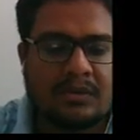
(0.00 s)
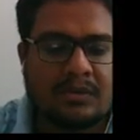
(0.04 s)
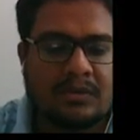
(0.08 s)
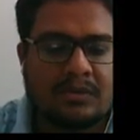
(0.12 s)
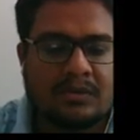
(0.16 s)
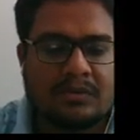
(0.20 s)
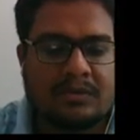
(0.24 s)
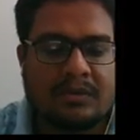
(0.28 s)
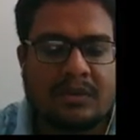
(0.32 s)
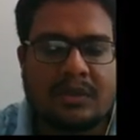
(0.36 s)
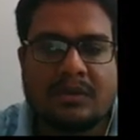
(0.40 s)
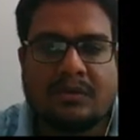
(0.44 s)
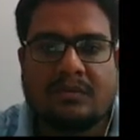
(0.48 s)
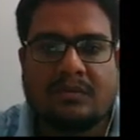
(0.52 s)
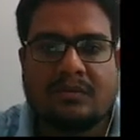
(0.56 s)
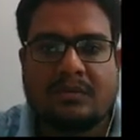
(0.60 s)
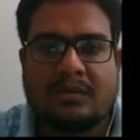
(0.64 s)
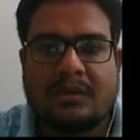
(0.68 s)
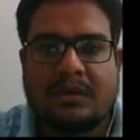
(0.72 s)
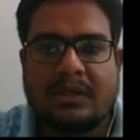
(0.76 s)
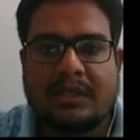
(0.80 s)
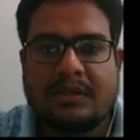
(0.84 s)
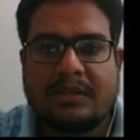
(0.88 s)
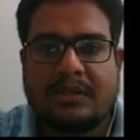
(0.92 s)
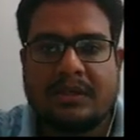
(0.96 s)
So now
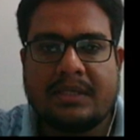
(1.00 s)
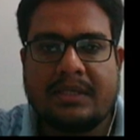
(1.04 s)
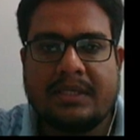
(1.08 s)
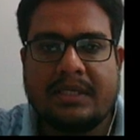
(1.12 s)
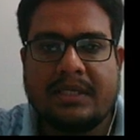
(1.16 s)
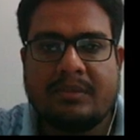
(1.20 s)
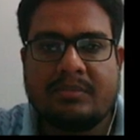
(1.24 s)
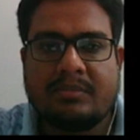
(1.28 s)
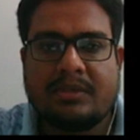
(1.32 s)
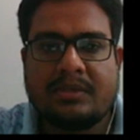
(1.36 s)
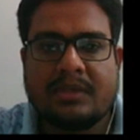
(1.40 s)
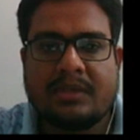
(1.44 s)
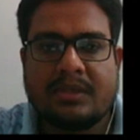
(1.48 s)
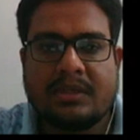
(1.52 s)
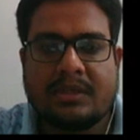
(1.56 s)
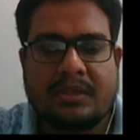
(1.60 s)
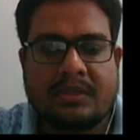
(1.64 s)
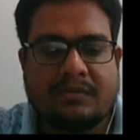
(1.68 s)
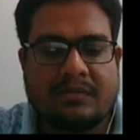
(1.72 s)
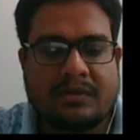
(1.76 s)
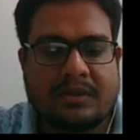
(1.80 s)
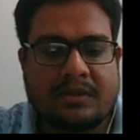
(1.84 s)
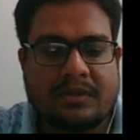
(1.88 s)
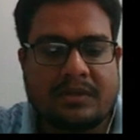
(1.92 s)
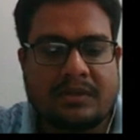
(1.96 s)
let E be the
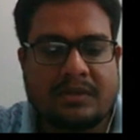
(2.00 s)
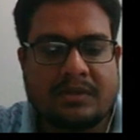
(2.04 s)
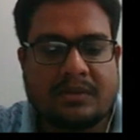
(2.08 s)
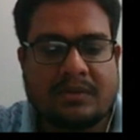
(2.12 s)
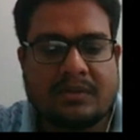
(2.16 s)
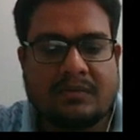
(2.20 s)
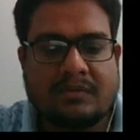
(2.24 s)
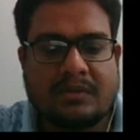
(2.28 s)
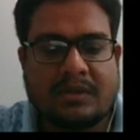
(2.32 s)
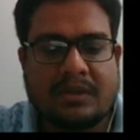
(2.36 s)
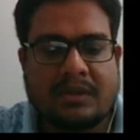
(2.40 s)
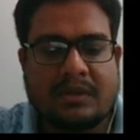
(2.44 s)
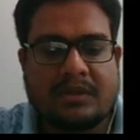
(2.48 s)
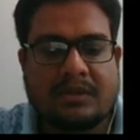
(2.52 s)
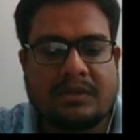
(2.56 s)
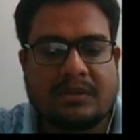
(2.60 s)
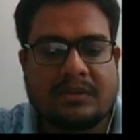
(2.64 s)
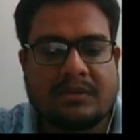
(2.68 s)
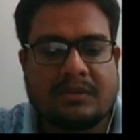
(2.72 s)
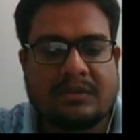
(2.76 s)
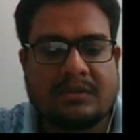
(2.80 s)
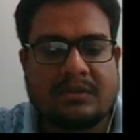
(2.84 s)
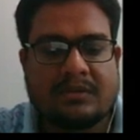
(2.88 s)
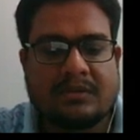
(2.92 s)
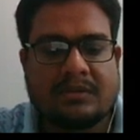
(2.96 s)
event where
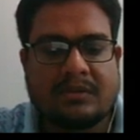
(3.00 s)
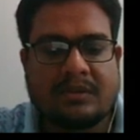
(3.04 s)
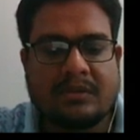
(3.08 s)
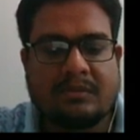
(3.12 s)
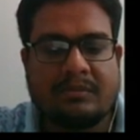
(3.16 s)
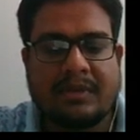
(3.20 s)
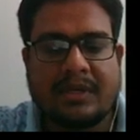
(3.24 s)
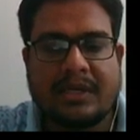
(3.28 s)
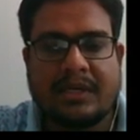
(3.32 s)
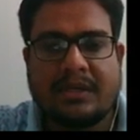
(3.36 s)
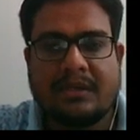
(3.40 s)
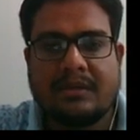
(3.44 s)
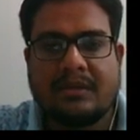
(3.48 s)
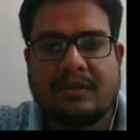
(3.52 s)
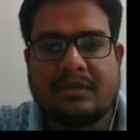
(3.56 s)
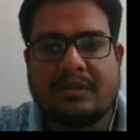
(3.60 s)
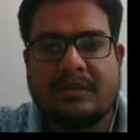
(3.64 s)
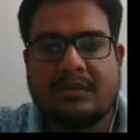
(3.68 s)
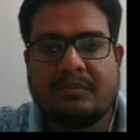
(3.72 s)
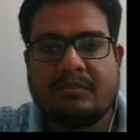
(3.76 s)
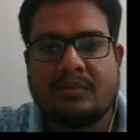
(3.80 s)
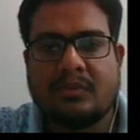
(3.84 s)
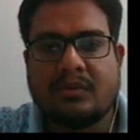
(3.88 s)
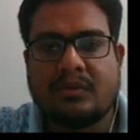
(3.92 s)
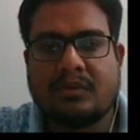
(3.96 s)
the man
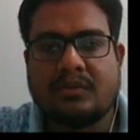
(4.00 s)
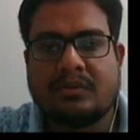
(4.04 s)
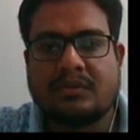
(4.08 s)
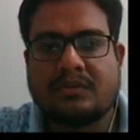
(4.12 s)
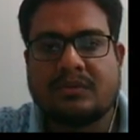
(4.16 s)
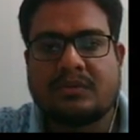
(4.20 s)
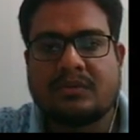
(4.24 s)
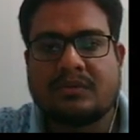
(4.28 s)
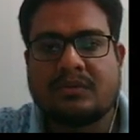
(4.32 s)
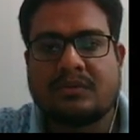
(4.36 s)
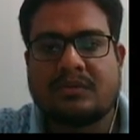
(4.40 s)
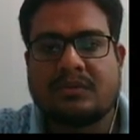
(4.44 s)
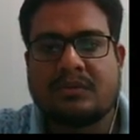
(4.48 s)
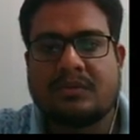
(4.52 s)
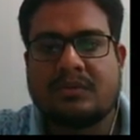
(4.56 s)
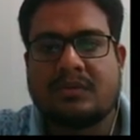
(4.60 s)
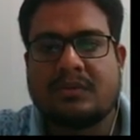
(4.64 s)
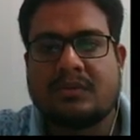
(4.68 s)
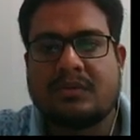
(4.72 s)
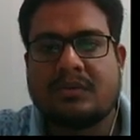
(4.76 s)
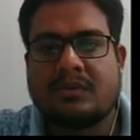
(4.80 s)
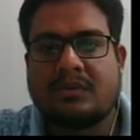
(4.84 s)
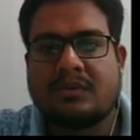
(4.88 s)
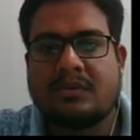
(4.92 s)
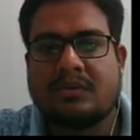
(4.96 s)
reports
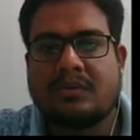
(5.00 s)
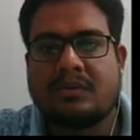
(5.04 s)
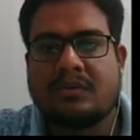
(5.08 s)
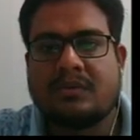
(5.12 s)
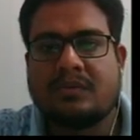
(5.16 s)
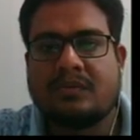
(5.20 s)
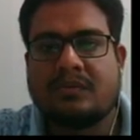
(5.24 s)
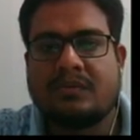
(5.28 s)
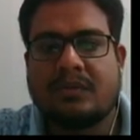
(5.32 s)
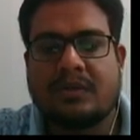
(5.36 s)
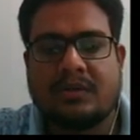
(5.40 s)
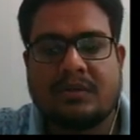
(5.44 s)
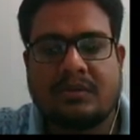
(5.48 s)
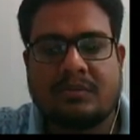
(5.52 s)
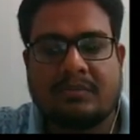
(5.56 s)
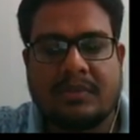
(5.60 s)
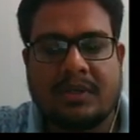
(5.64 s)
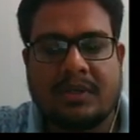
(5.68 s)
that the